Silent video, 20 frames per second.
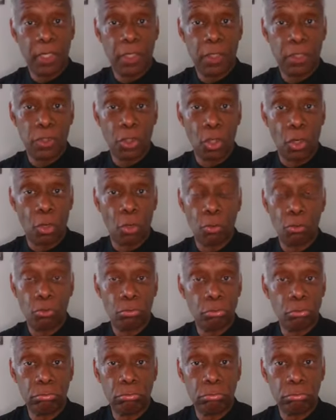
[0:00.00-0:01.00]
So
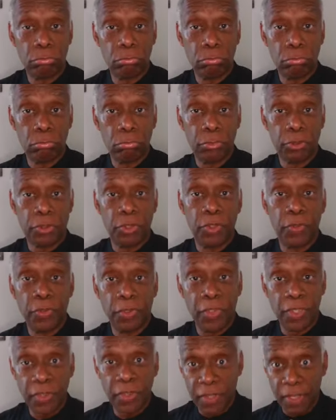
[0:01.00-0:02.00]
to
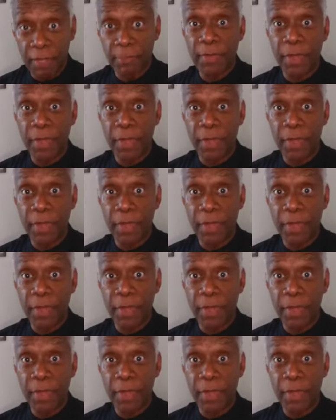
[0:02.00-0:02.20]
them,